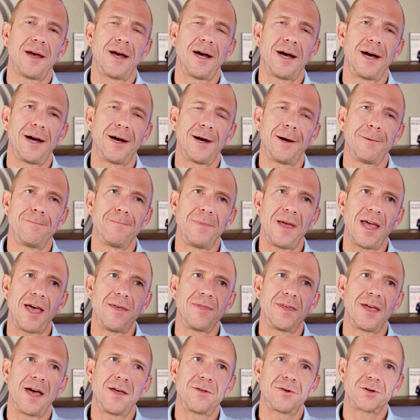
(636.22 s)

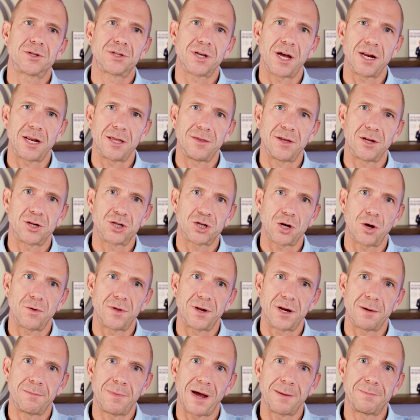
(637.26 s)
and the other study that showed
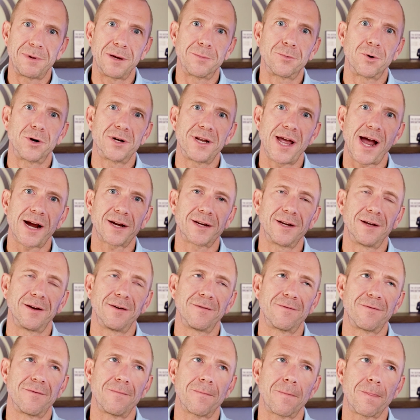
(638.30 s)
that it might be
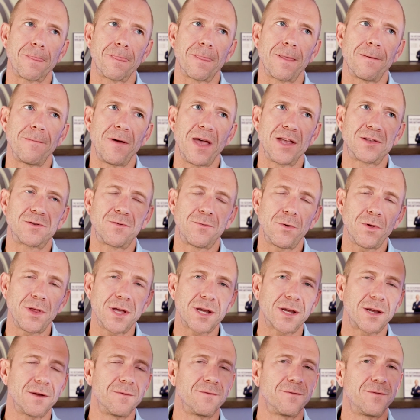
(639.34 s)
protective. It's
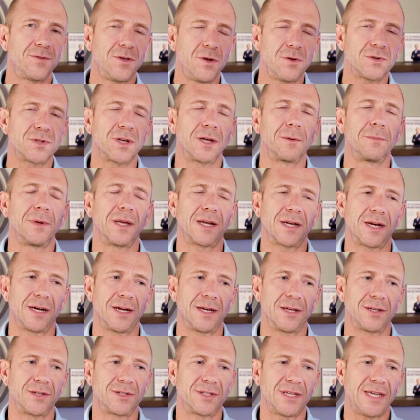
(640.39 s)
really confusing
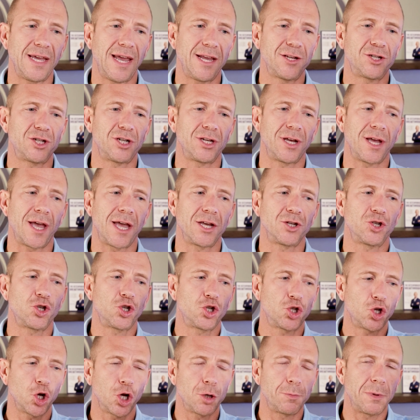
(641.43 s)
because DHEA
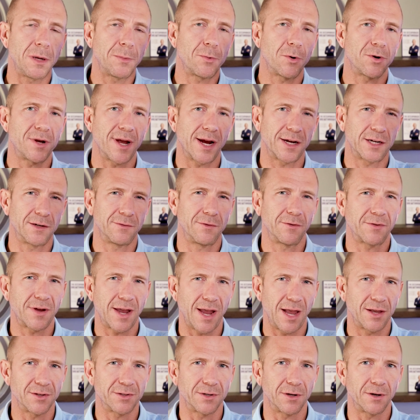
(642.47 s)
should be protective of
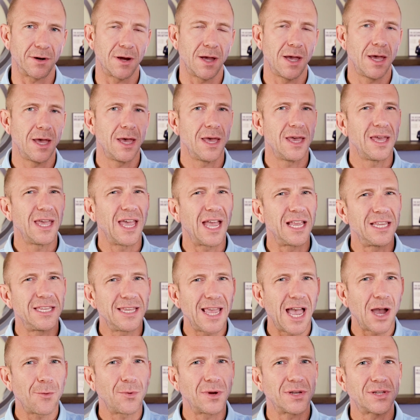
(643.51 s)
cancer. And
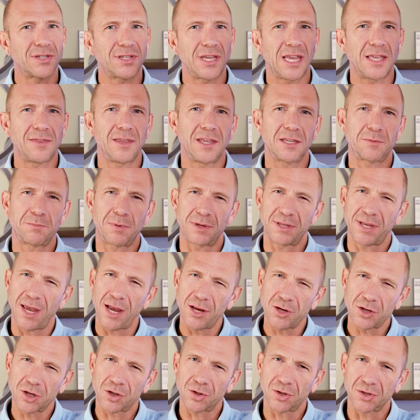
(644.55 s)
yet we see these
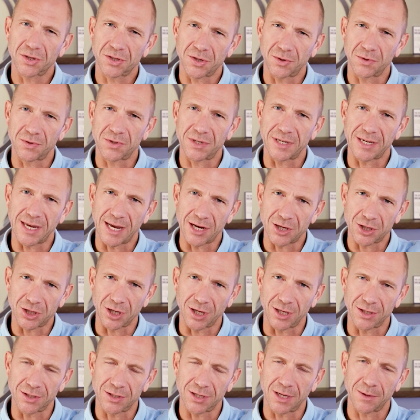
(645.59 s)
potential
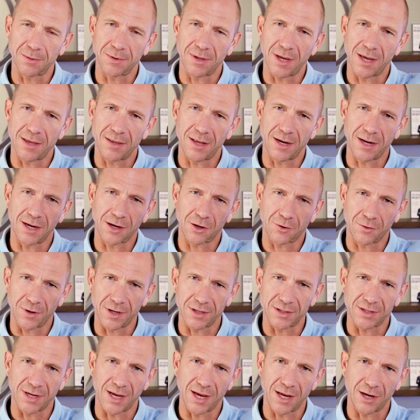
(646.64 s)
associations and an
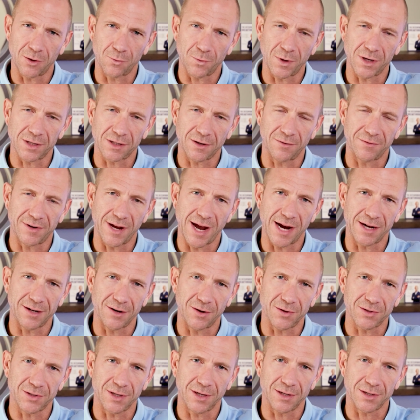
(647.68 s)
increase in risk of
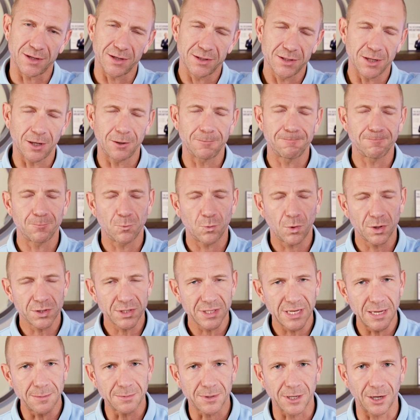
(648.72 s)
diagnosis. So
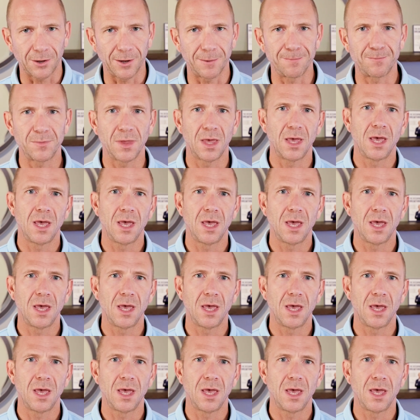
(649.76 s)
let's keep going.